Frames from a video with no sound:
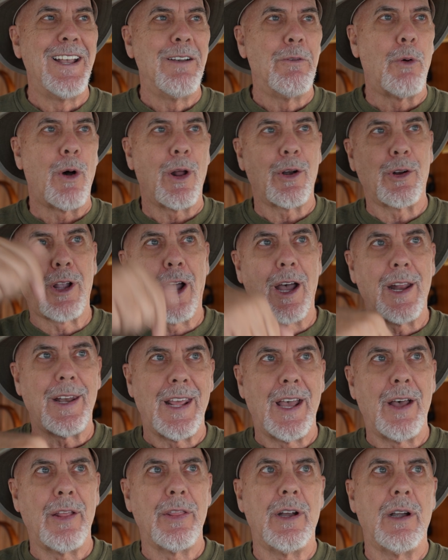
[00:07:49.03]
Water got
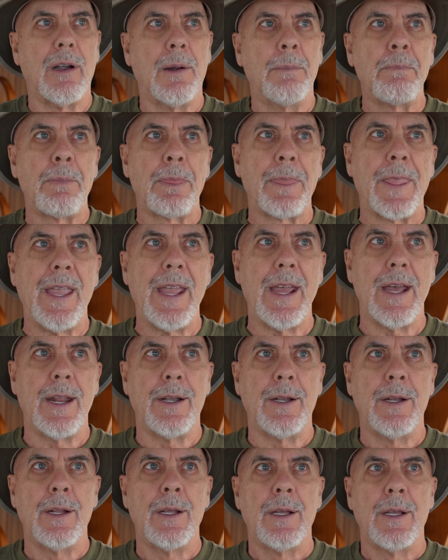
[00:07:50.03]
down there
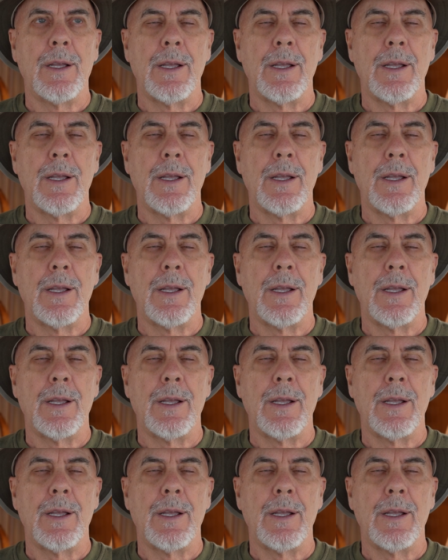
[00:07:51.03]
and